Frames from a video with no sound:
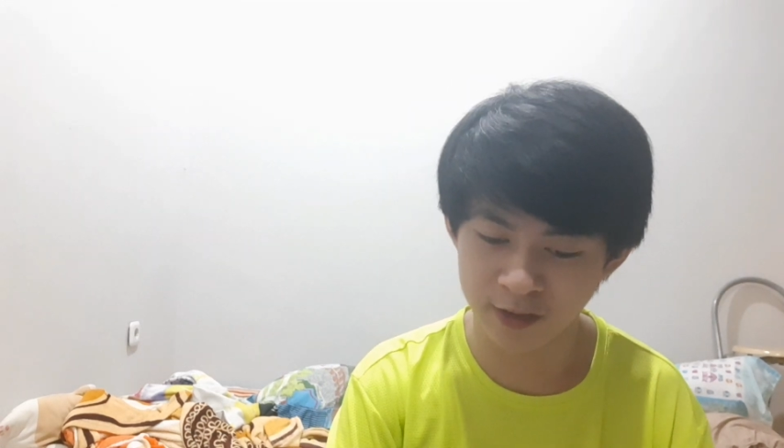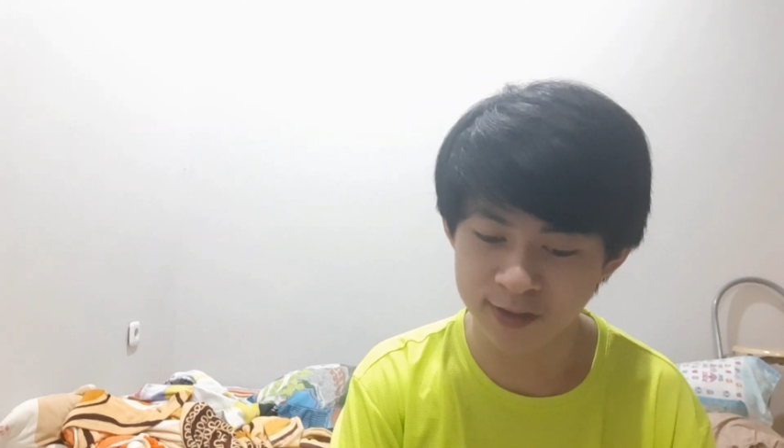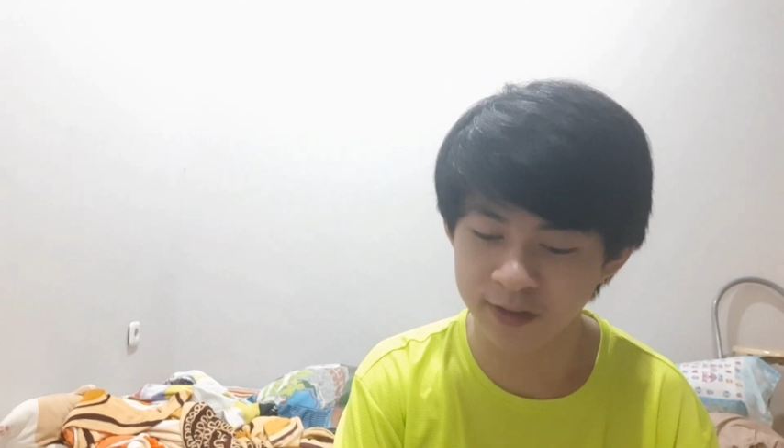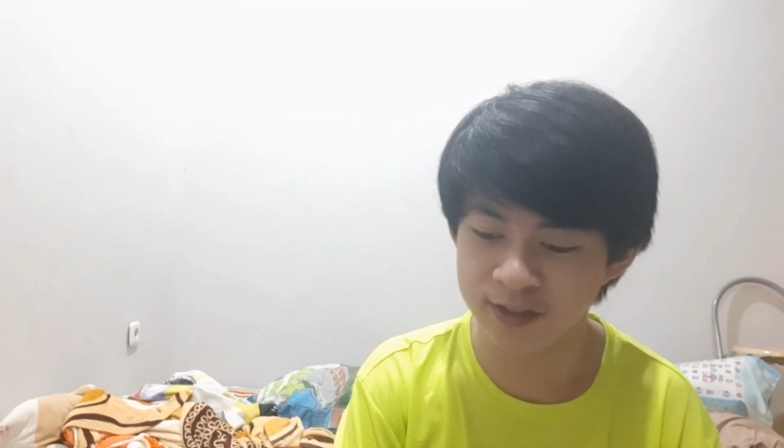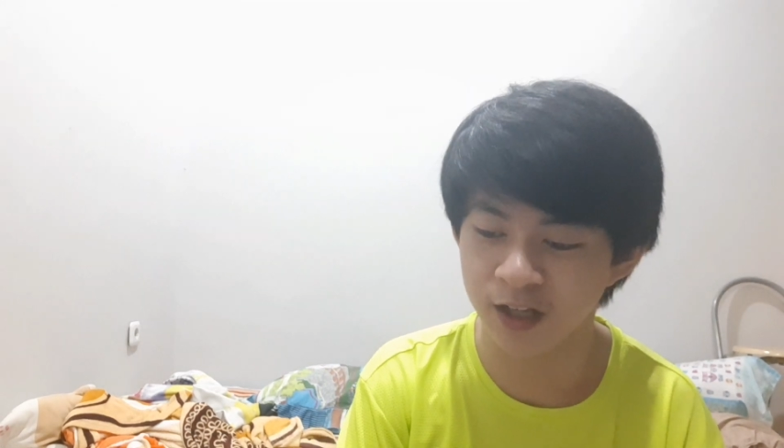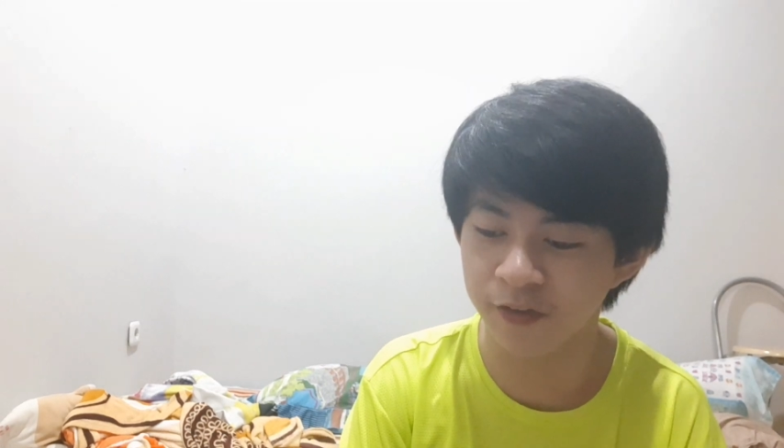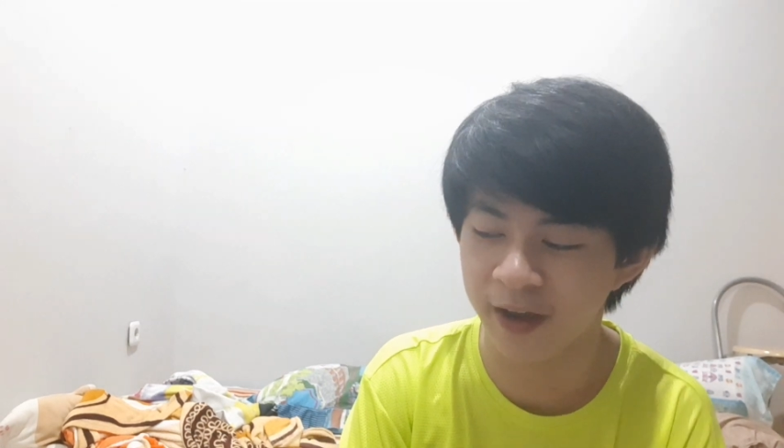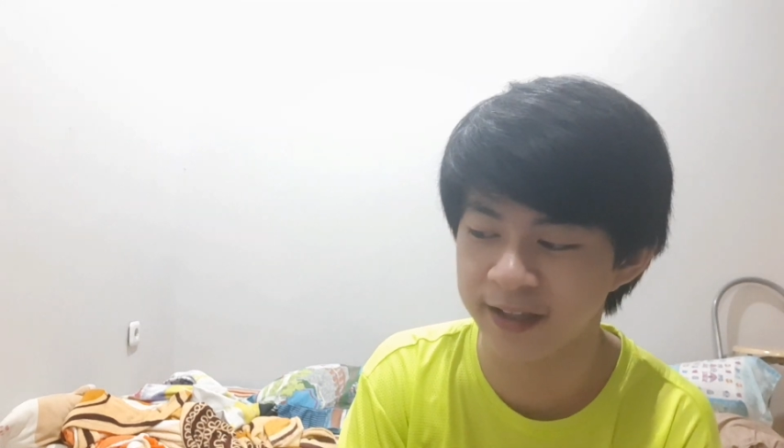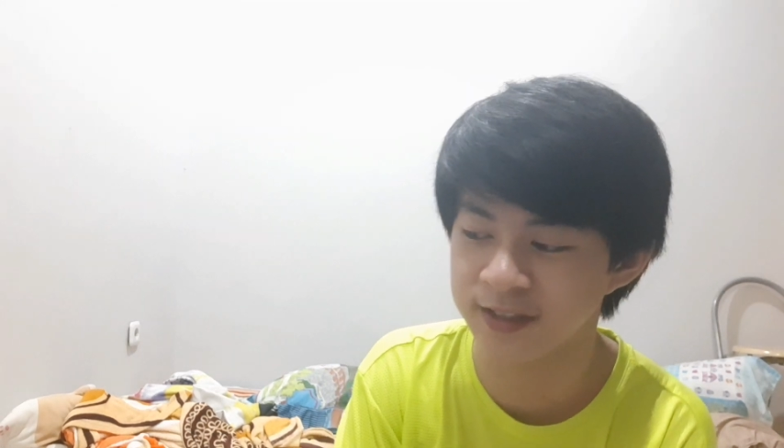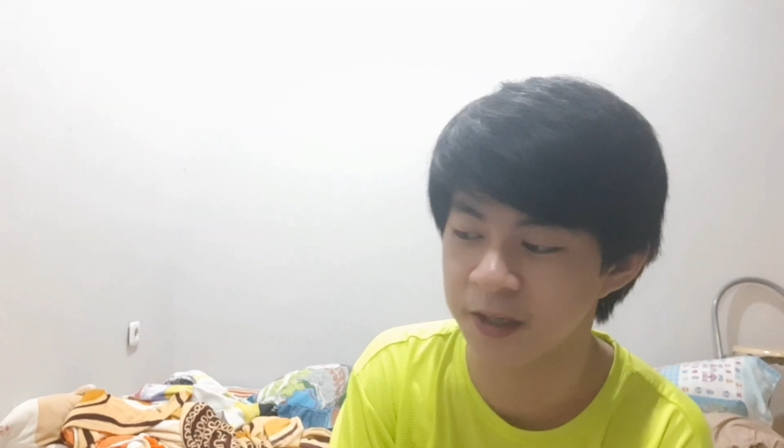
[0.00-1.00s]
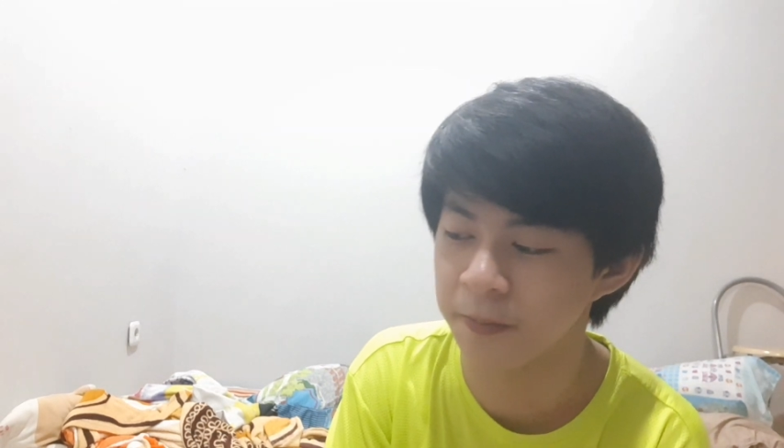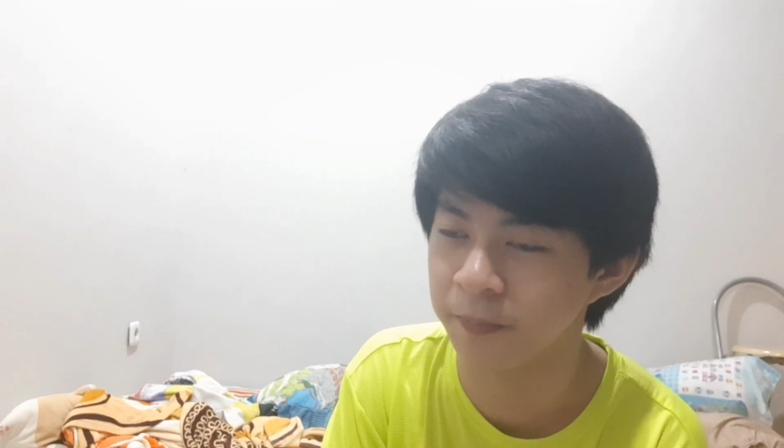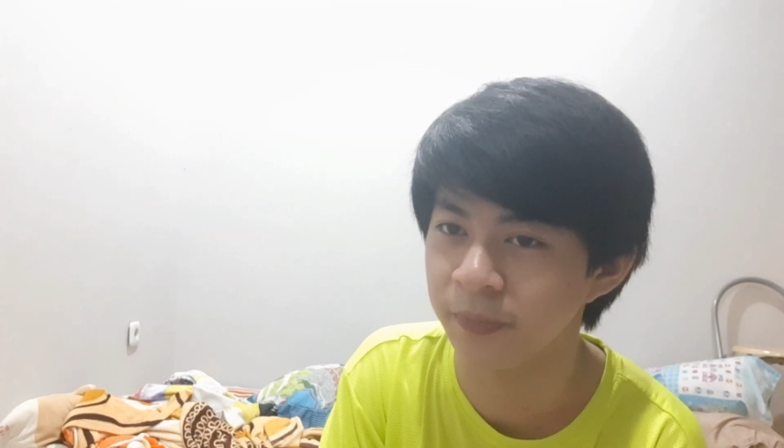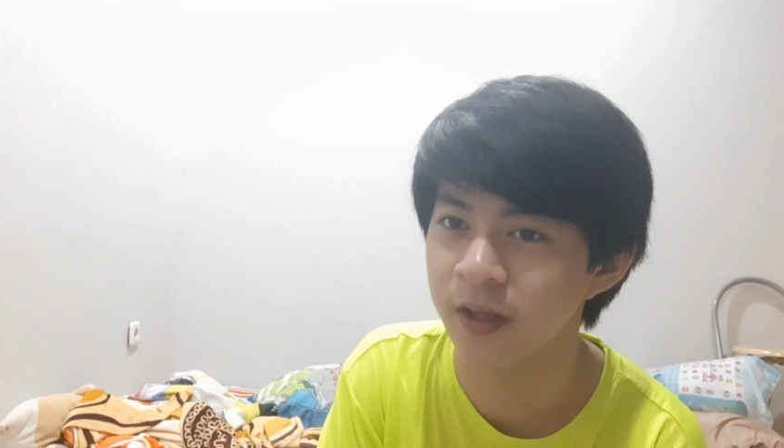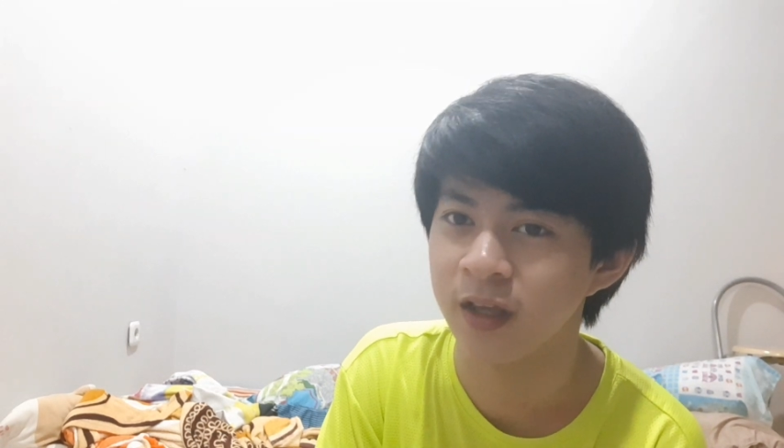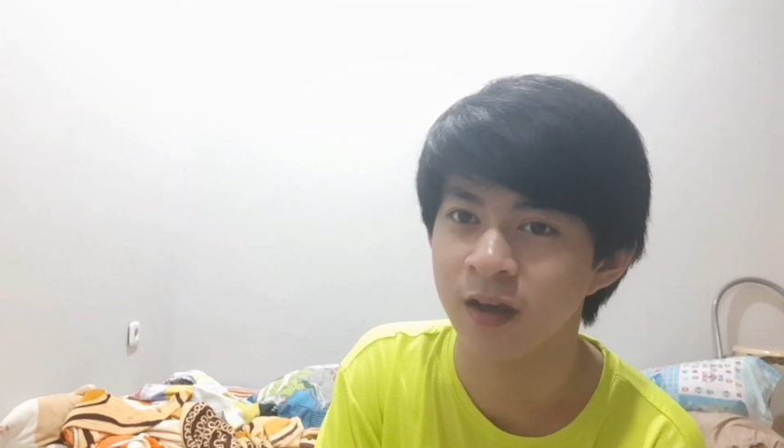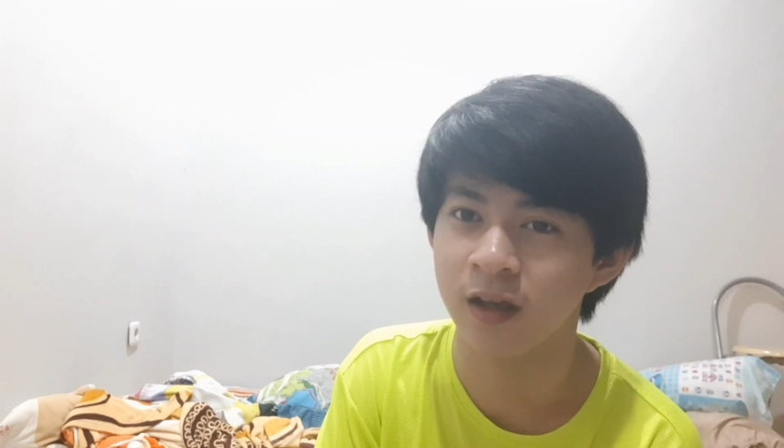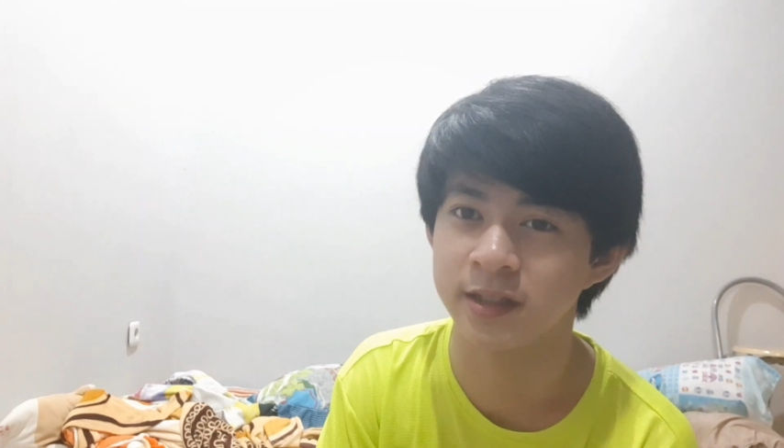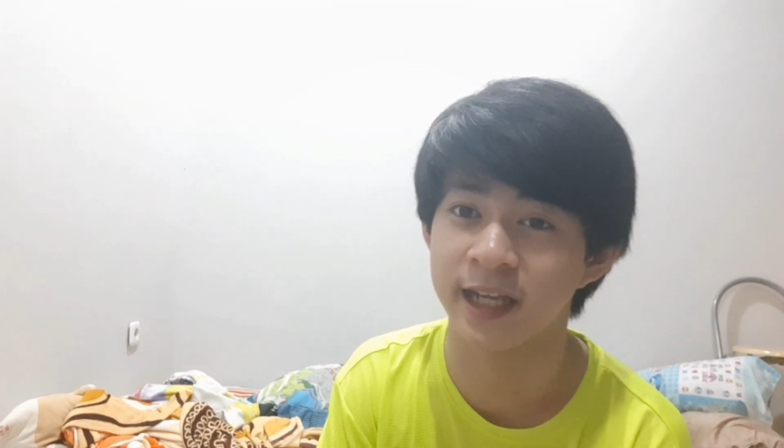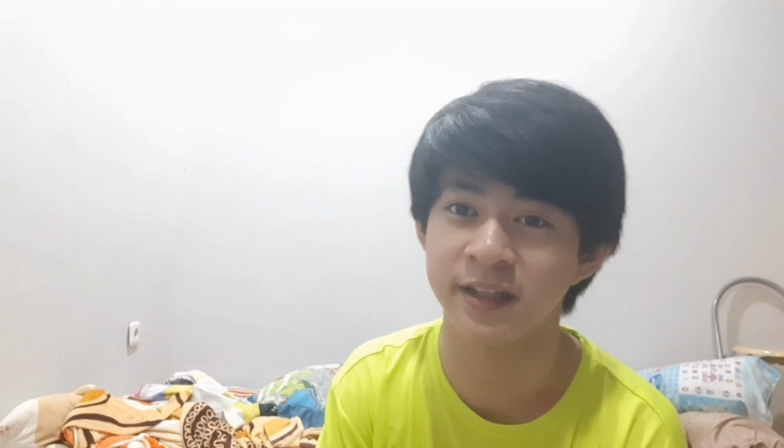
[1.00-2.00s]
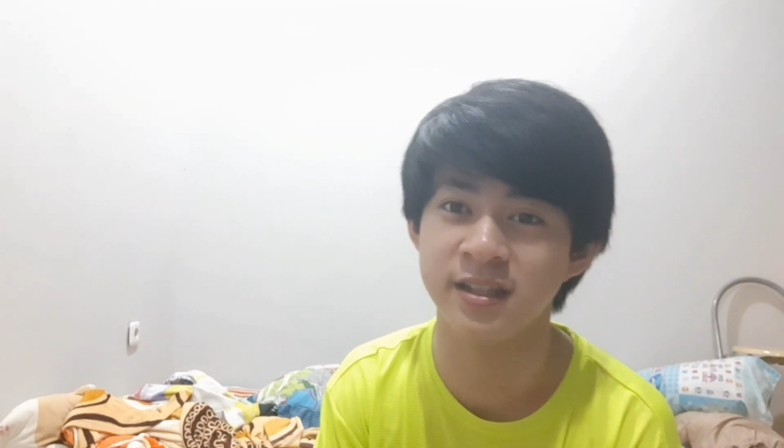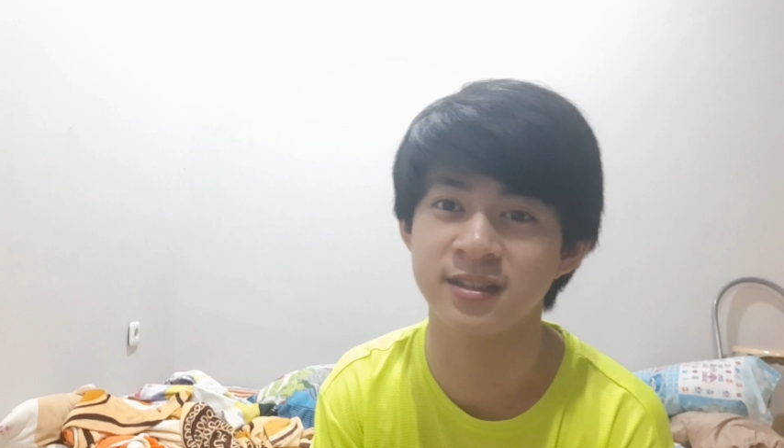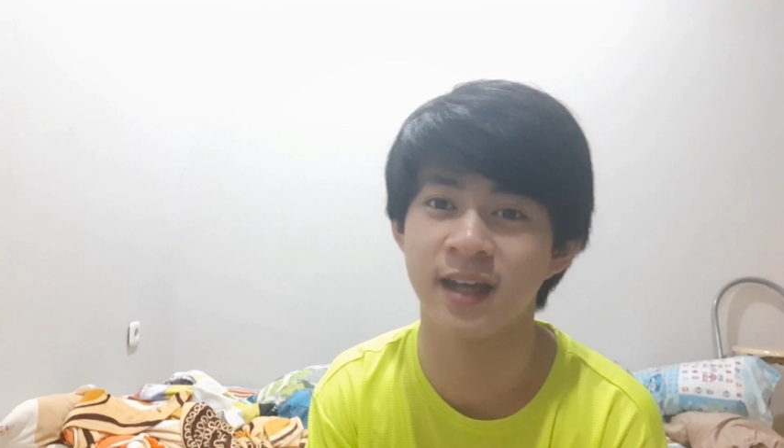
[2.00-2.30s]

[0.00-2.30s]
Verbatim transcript: And also, the solve had some techniques